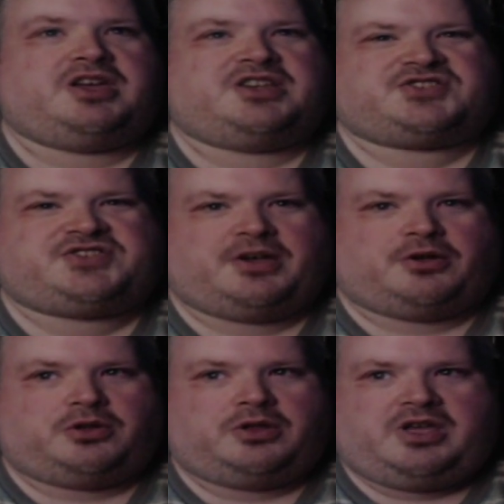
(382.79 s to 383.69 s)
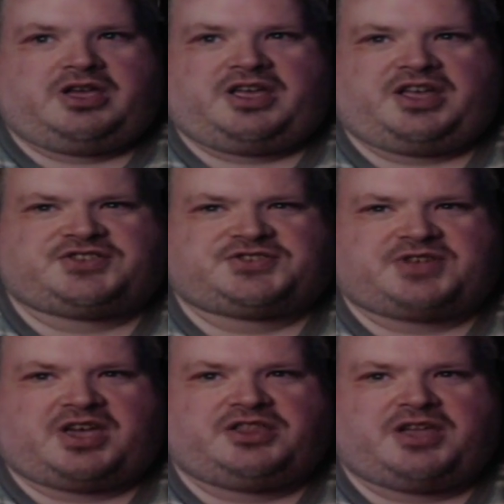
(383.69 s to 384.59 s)
Still,
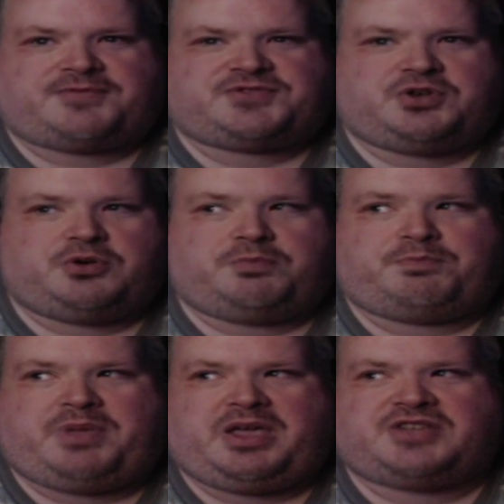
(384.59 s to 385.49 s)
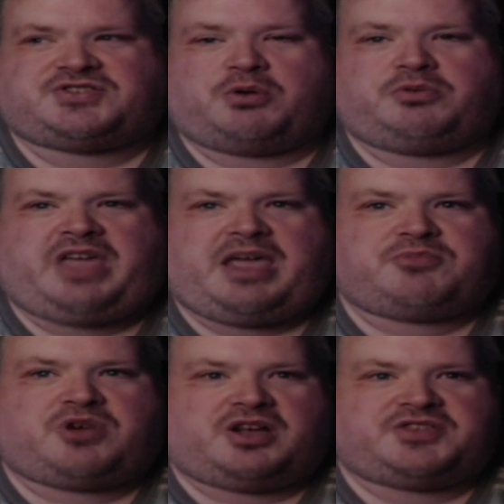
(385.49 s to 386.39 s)
it's enough to be its own
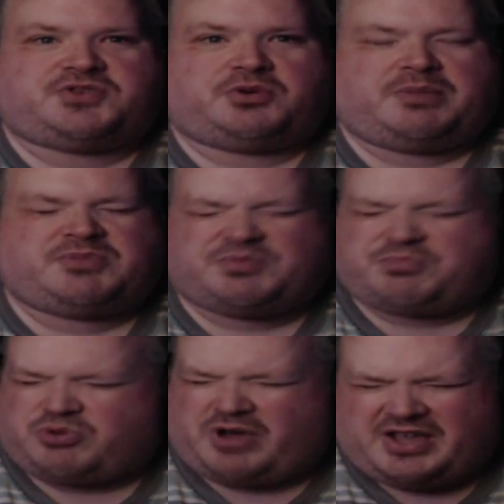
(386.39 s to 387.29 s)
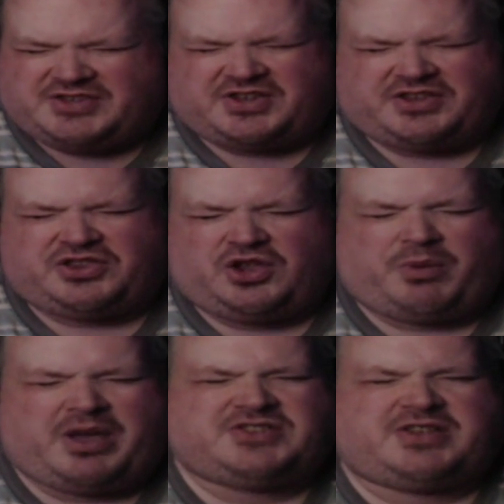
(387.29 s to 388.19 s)
game console, and I'm surprised that
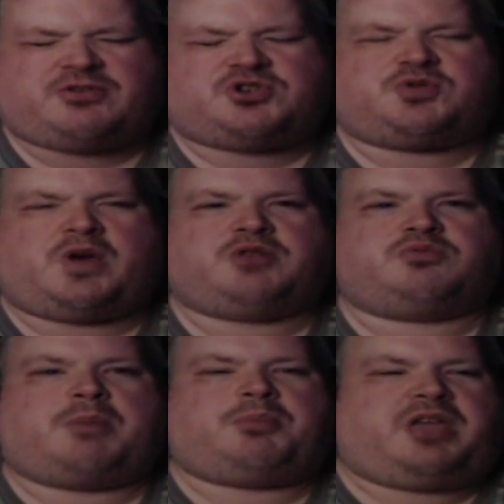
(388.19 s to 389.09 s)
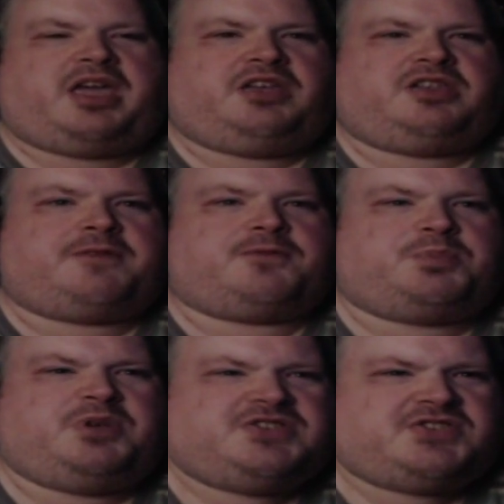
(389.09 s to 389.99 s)
nobody's ever tried replicating that for
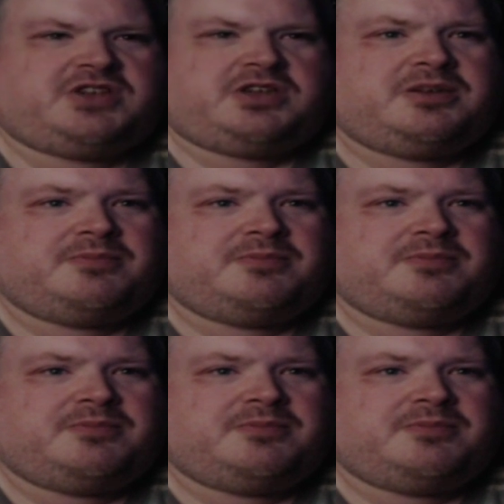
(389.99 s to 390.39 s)
PC.